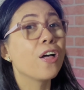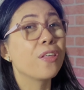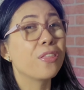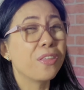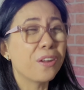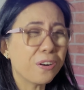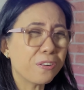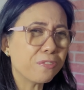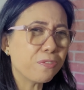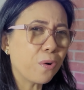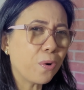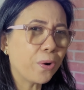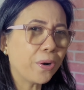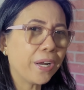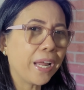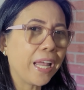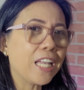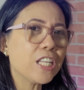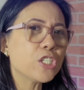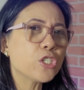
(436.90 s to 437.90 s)
Therefore,
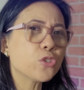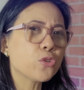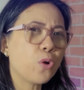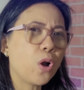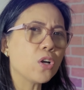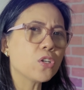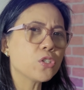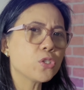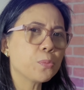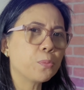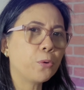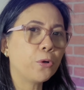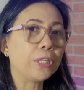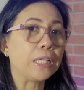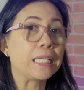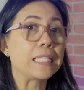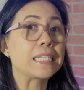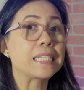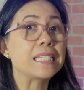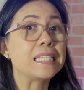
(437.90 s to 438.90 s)
a strong support
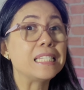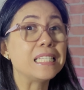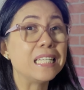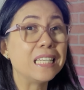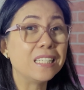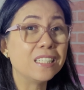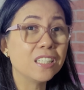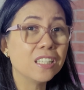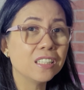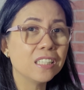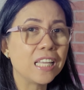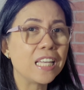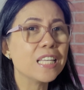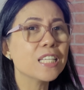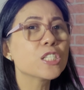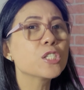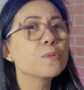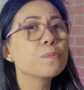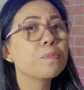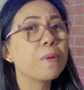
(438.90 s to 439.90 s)
is needed,
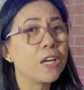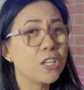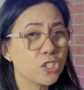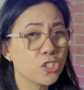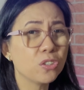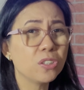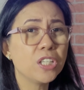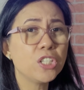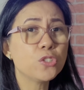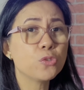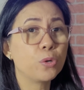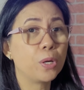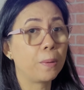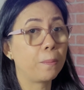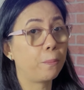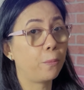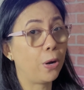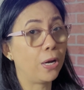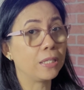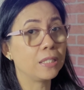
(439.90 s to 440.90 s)
especially during
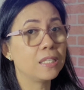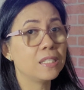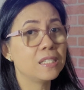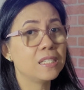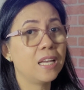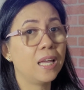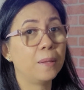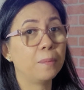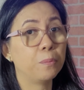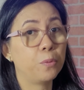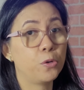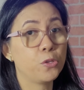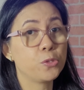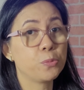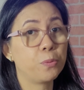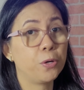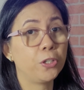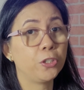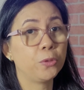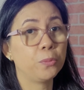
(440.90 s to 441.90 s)
pregnancy and
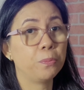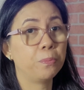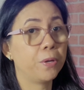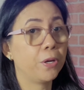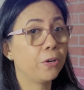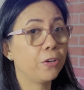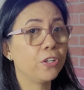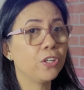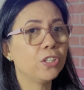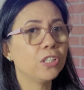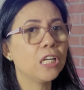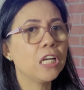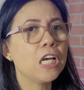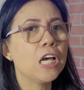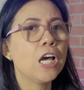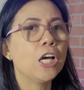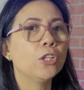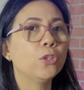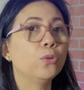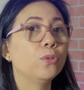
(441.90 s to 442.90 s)
postpartum period,
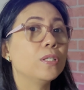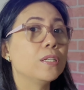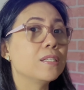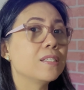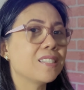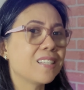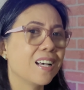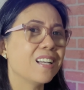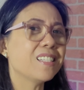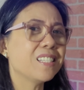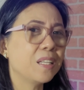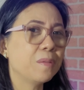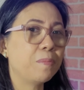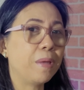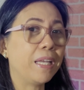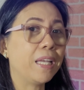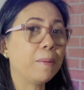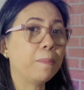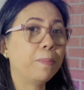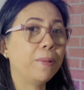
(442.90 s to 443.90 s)
to discuss and
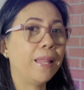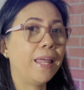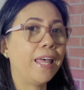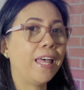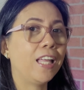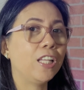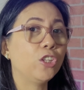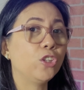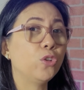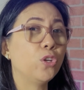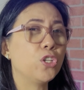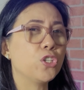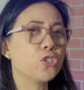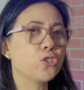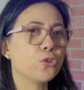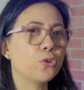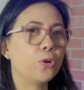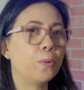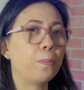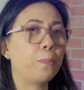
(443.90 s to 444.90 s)
make a plan to
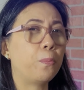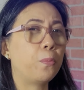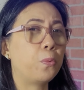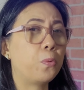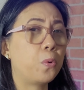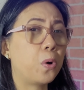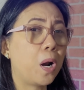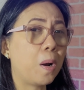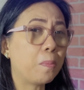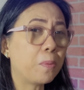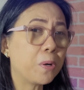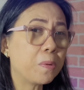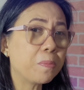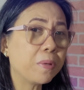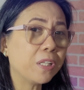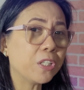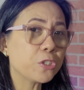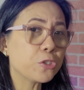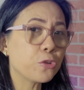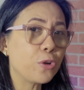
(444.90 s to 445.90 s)
ensure proper
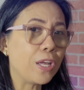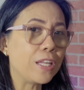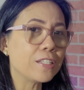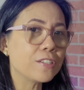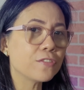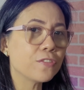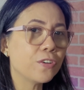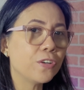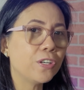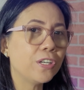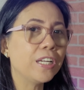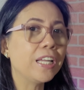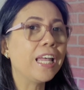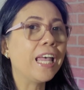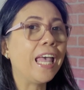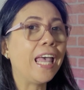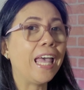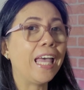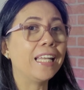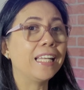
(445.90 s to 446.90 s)
milk transfer
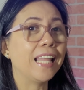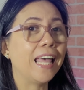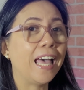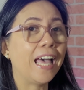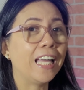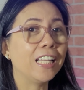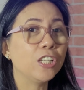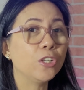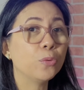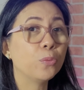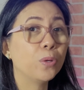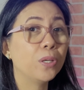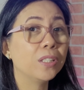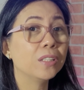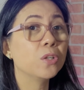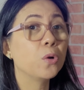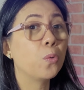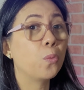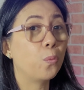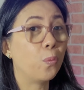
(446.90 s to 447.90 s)
and adequate
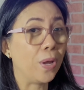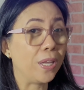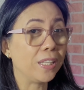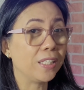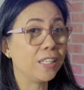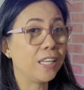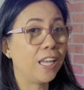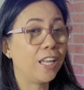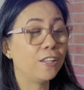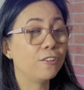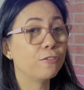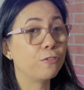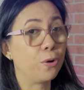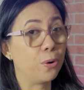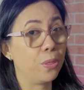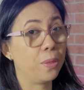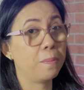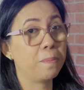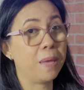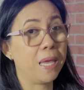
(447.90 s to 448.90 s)
weight gain for
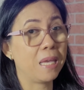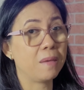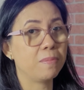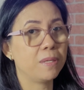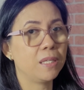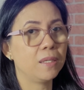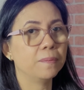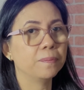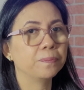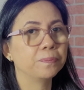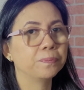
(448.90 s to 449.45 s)
the baby.